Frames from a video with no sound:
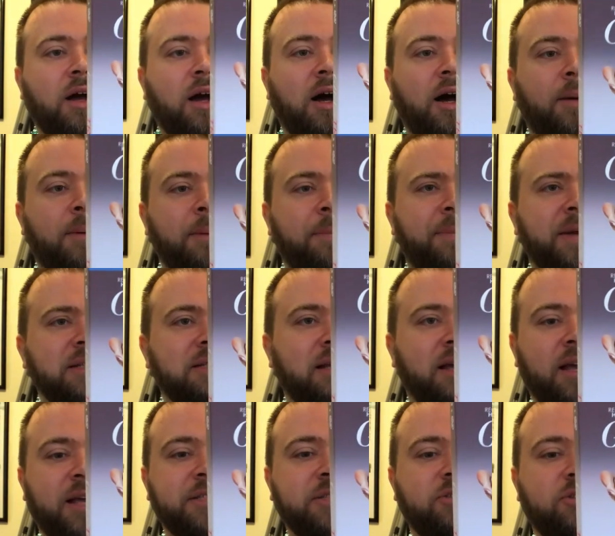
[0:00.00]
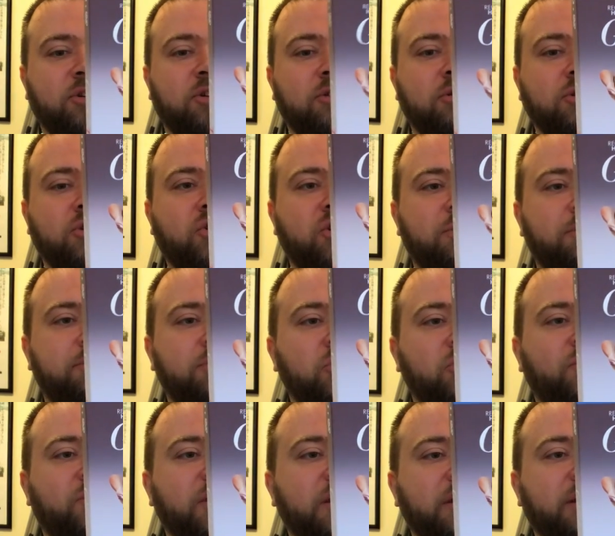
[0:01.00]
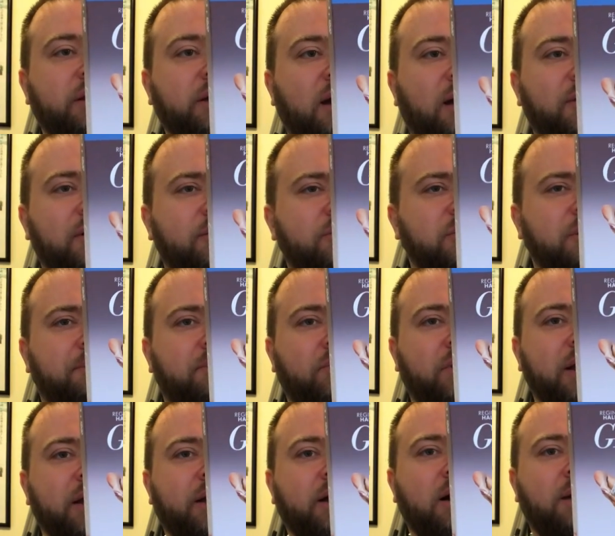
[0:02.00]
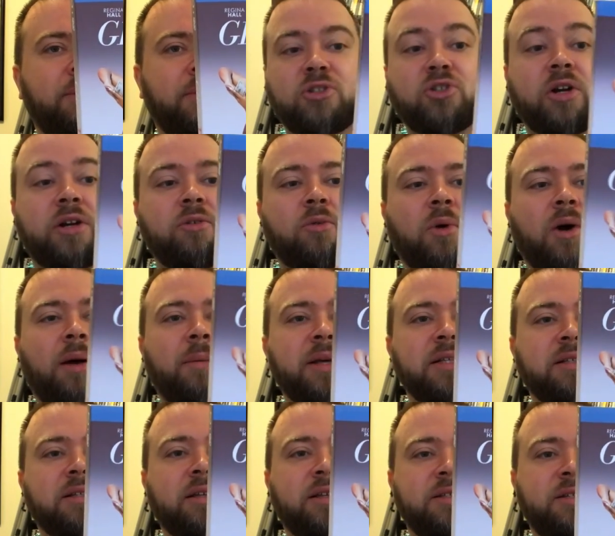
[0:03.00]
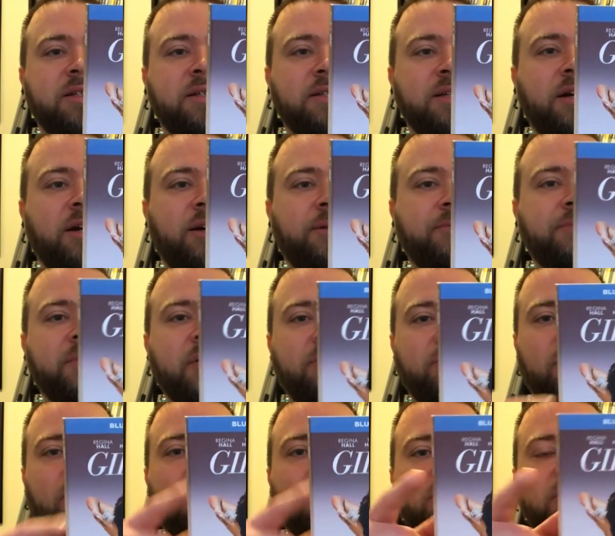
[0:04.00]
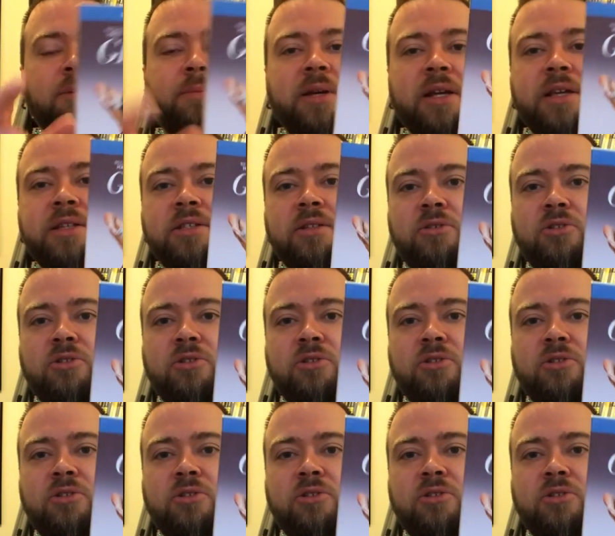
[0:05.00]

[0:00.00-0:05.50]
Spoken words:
But basically, I guess it's a girl trip movie. I think there's a breakup. They're trying to, basically, it says they're going to the Big Easy.